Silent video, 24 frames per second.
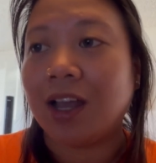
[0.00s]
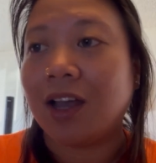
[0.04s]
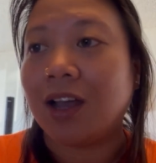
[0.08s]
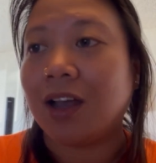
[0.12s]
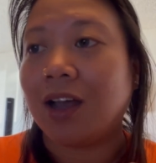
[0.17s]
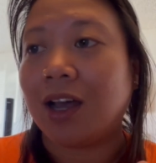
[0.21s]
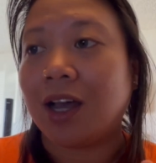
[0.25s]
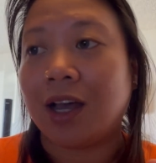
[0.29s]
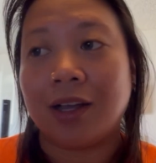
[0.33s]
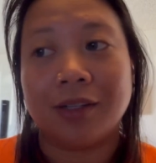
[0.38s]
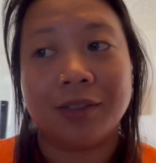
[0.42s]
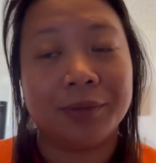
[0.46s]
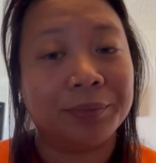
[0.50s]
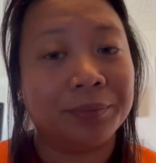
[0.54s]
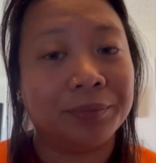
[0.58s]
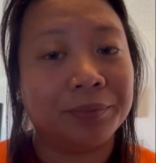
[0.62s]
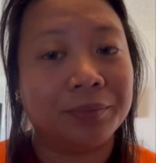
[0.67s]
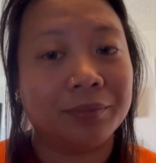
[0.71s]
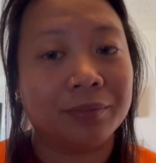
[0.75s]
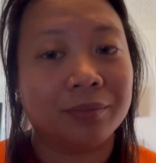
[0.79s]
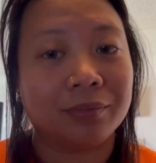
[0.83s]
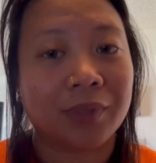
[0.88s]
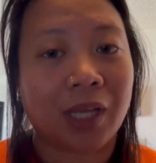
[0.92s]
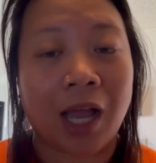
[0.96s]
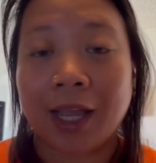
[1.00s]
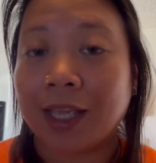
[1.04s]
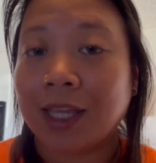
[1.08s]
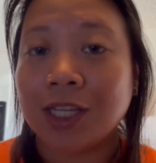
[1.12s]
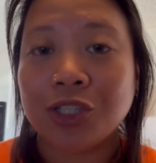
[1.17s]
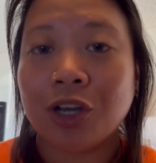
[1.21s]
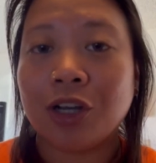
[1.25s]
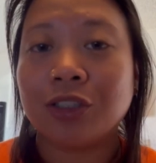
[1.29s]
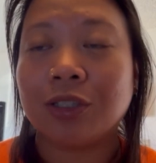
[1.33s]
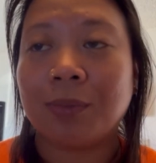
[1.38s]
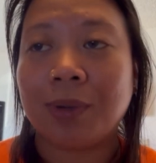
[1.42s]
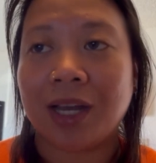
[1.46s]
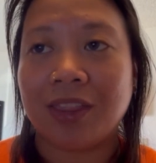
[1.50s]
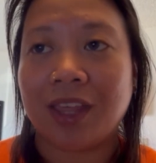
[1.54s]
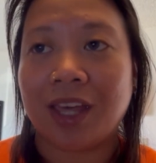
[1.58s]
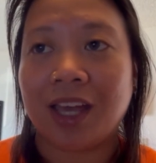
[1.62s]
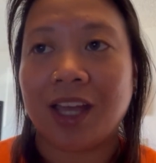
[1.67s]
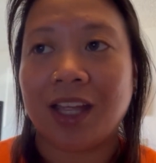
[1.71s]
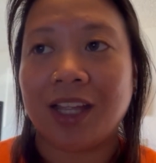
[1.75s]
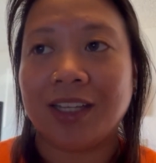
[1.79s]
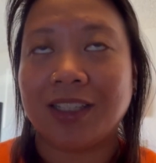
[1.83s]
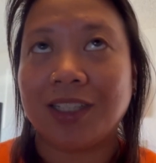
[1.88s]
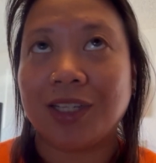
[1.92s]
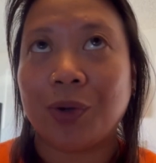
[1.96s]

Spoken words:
I can talk about that,